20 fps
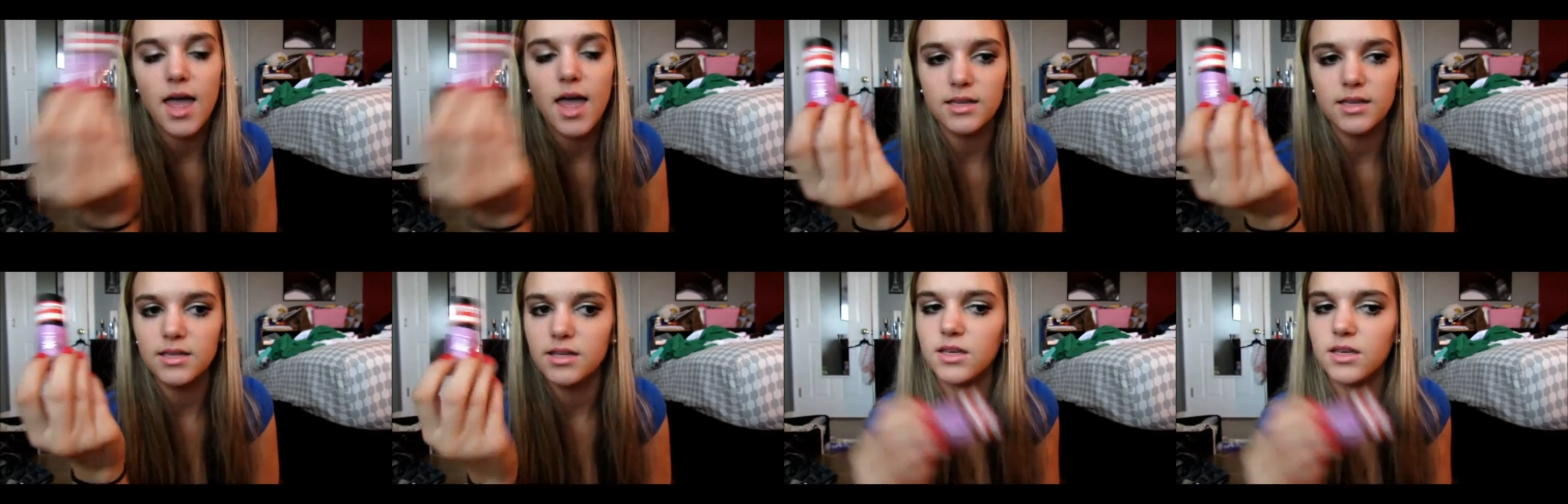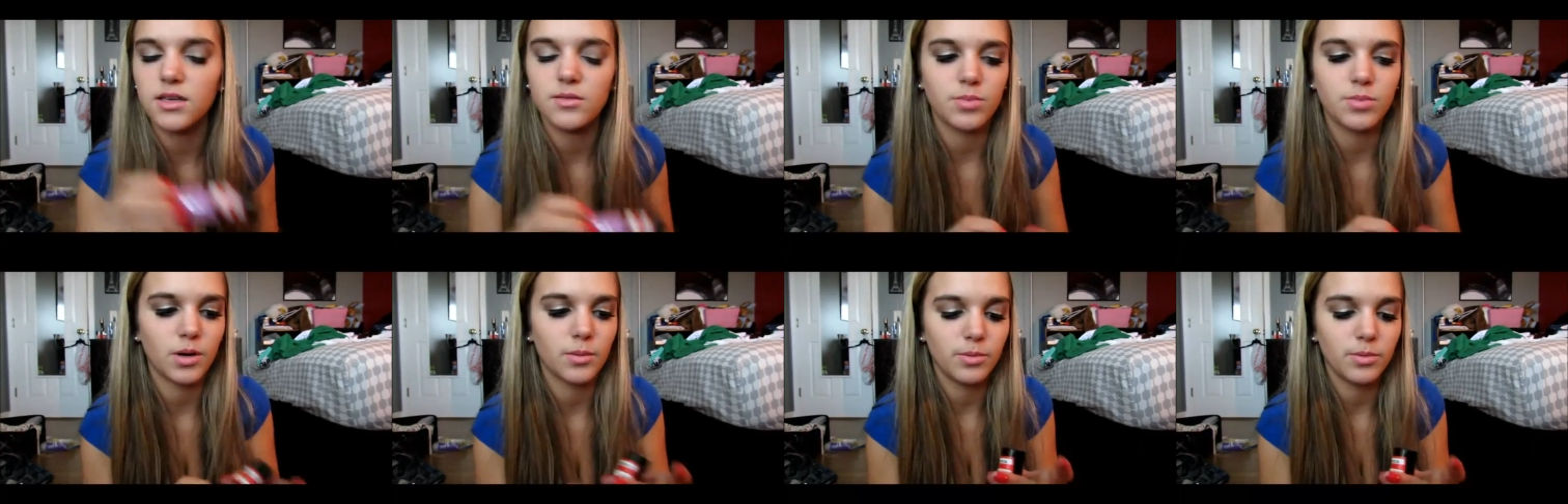
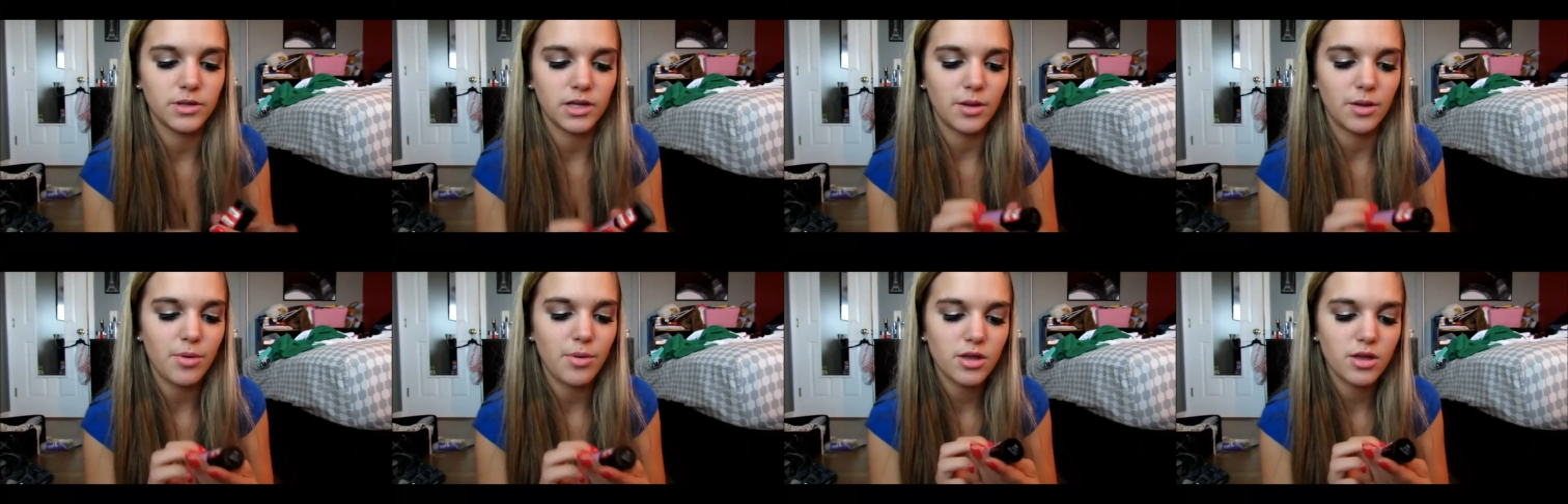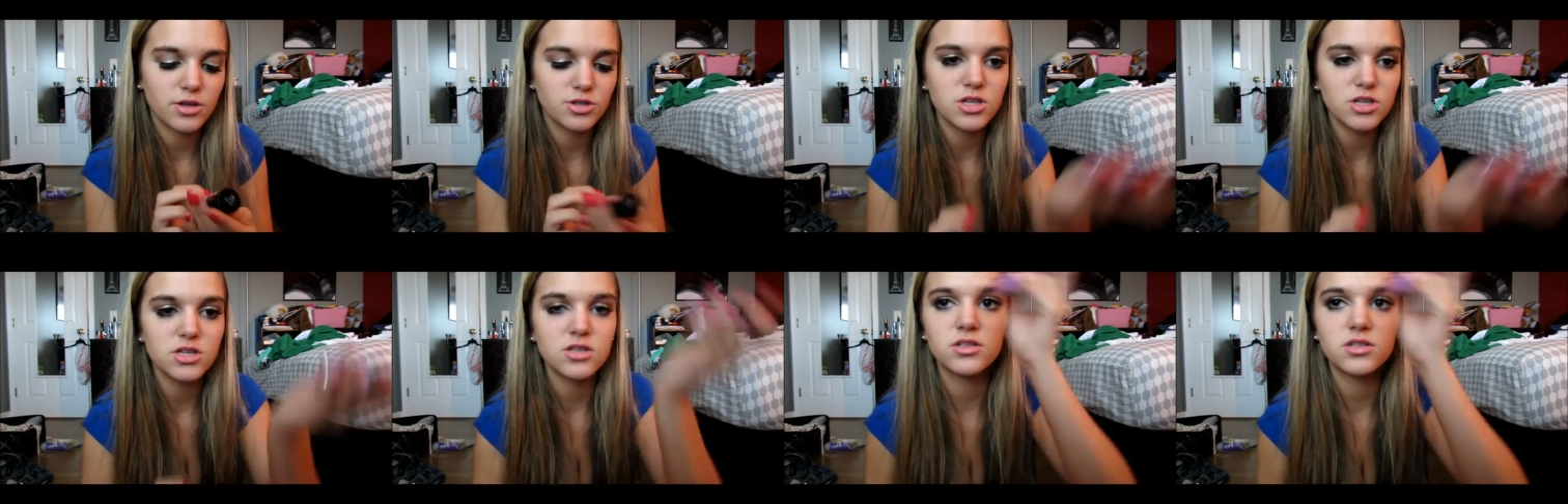any purple nail
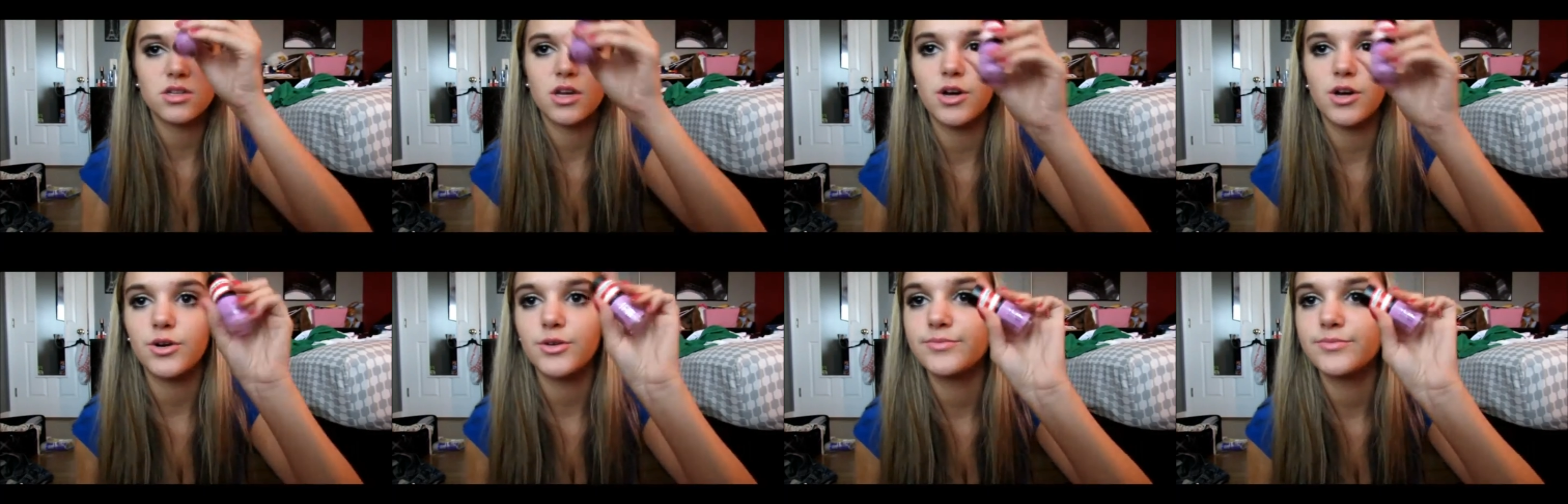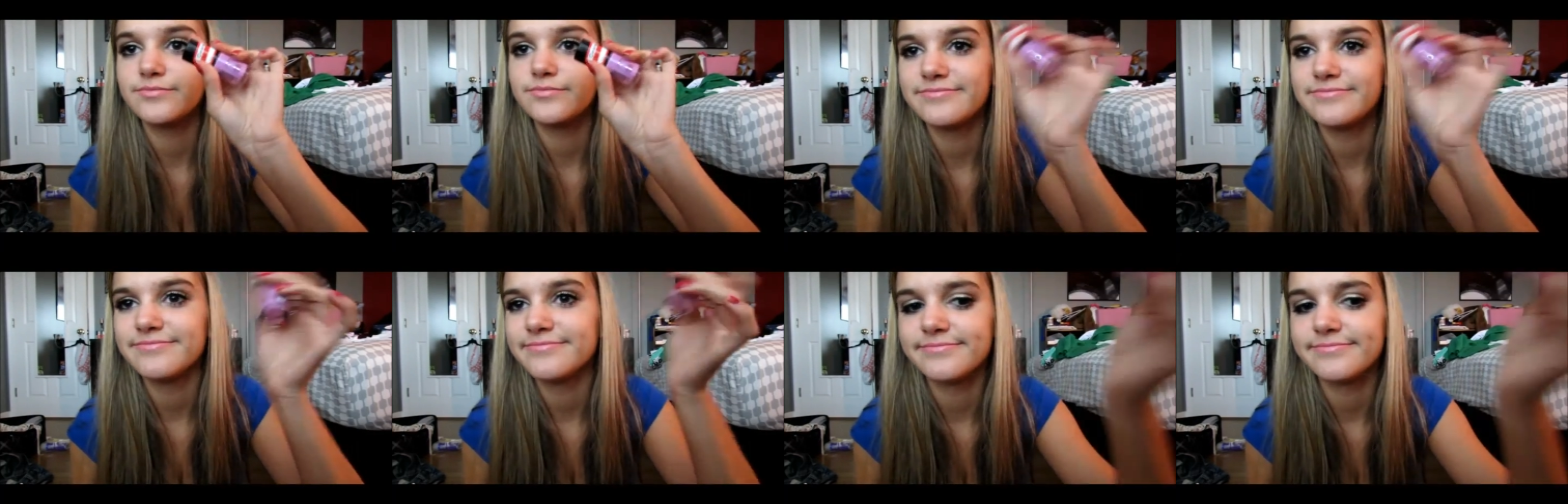polishes, so
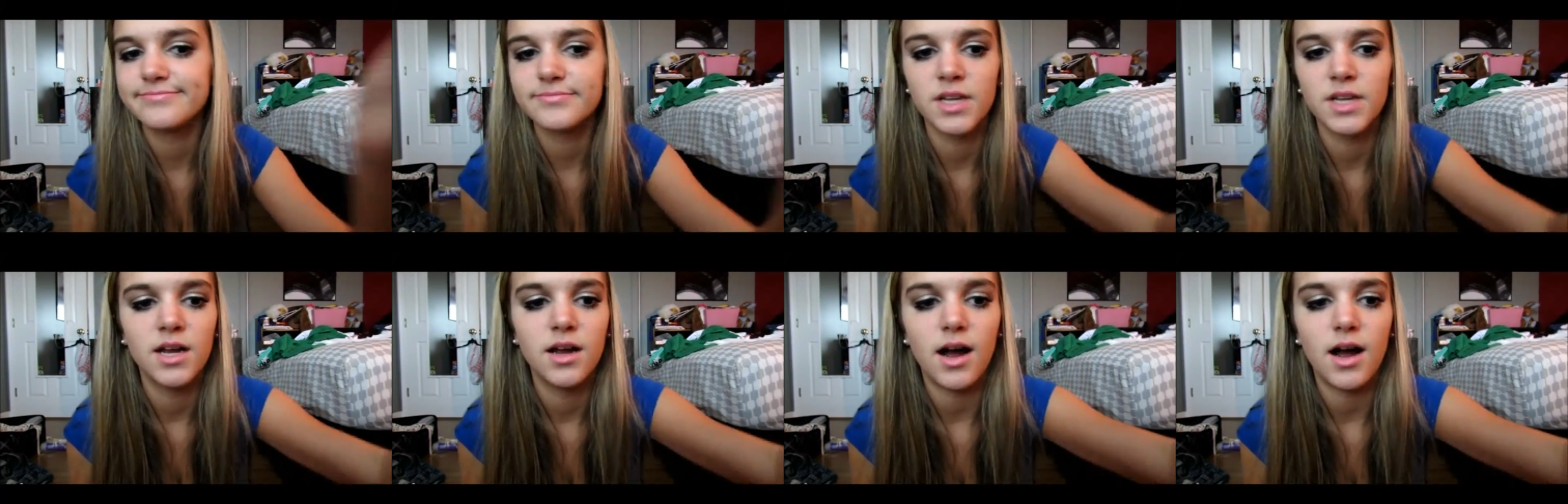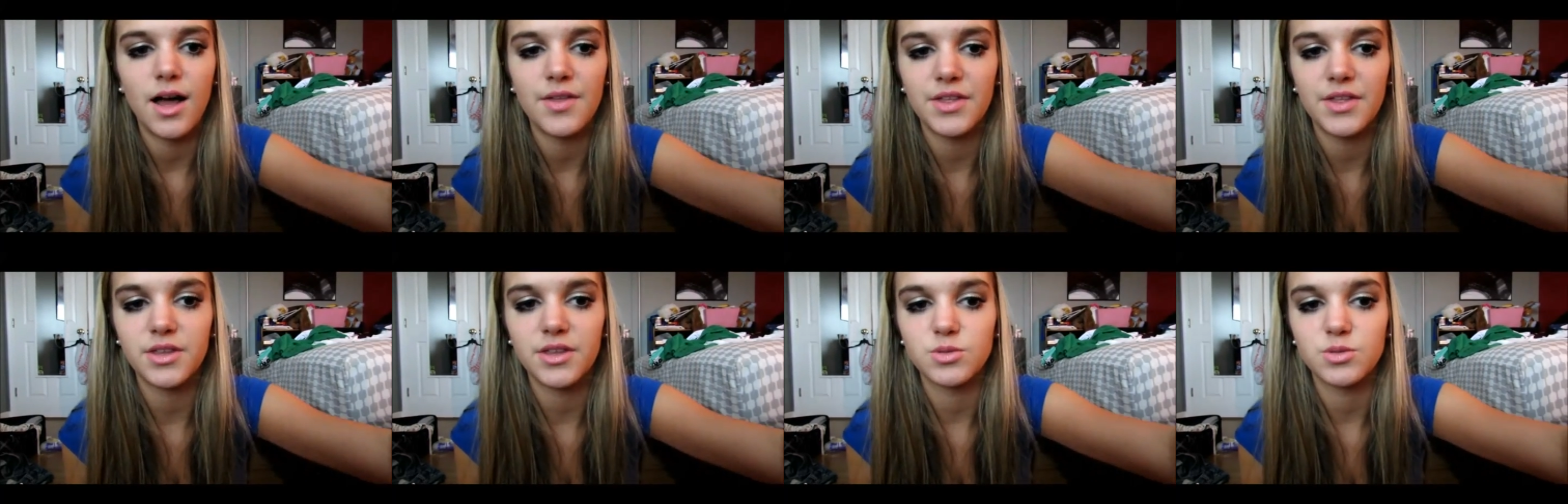
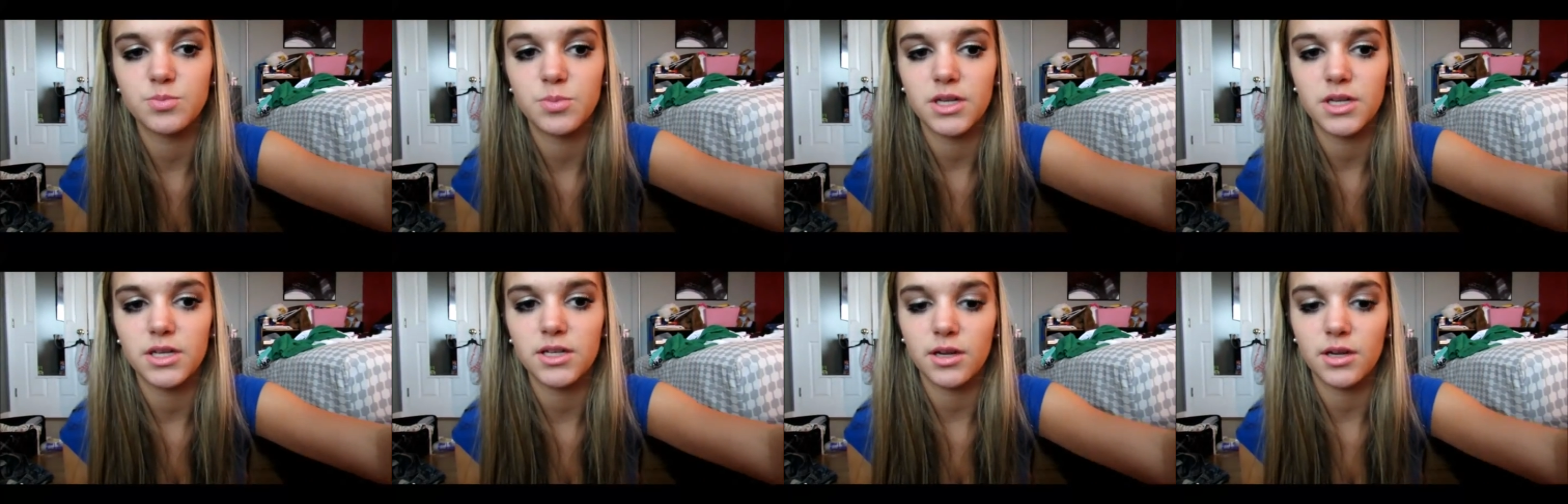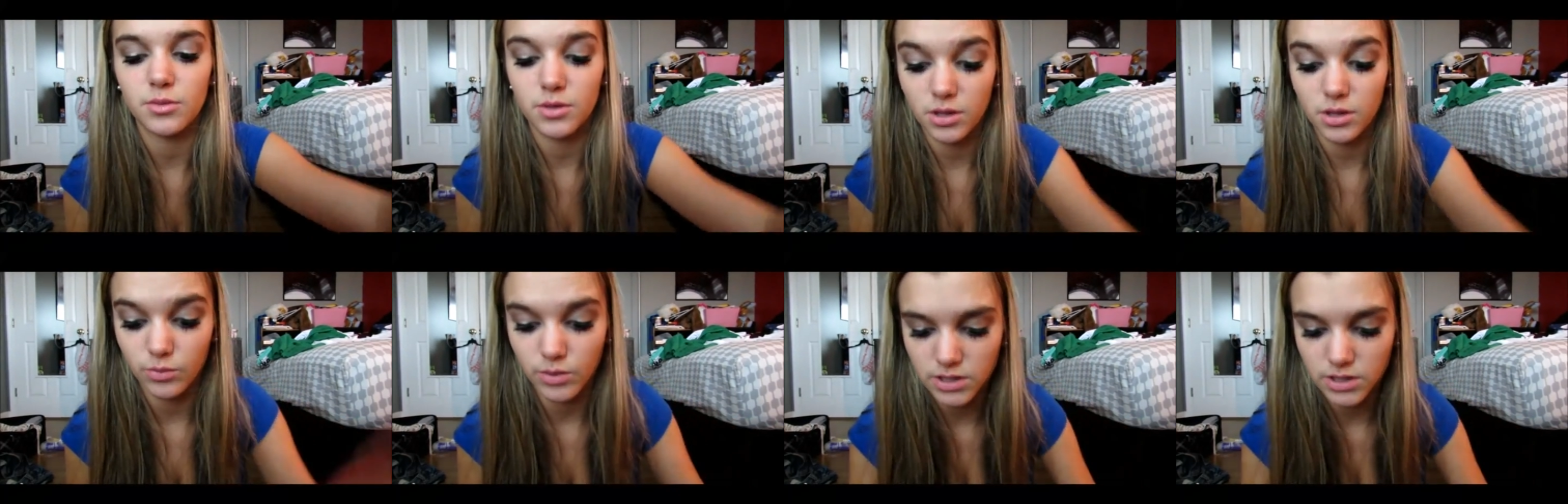I thought that was pretty and I
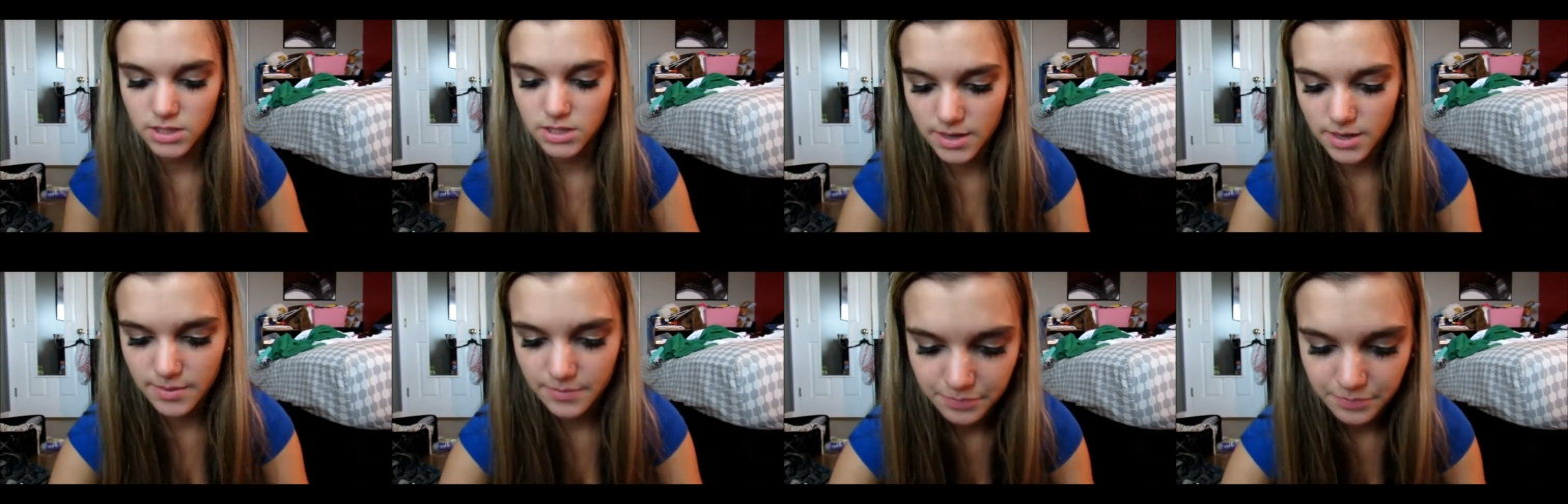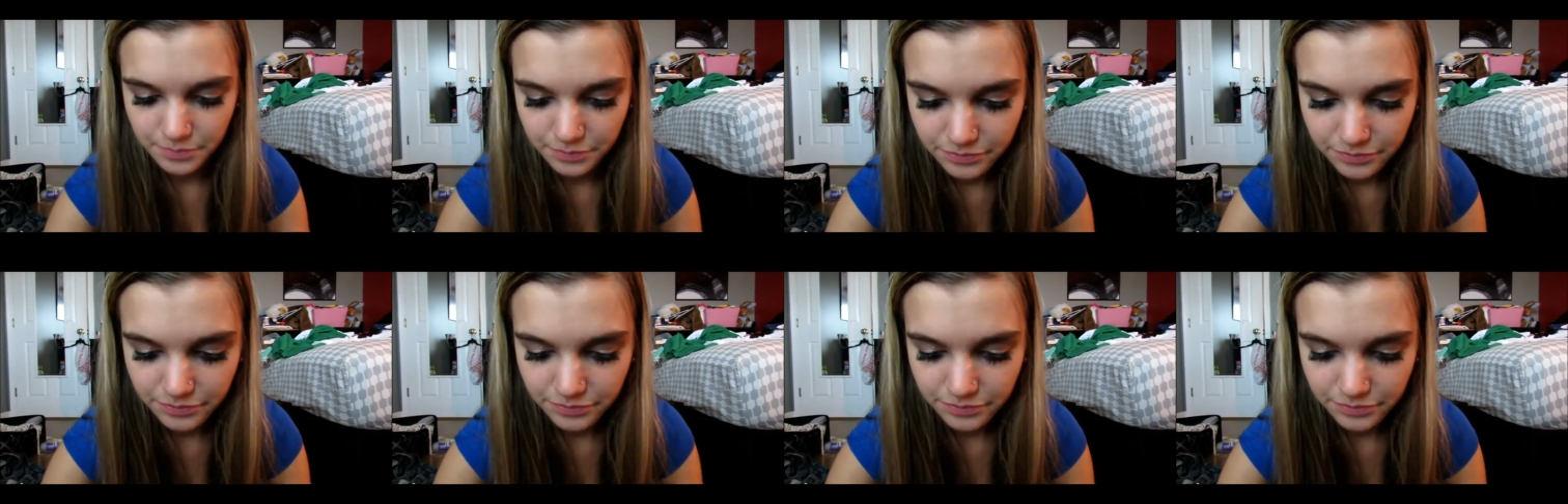really wanted it.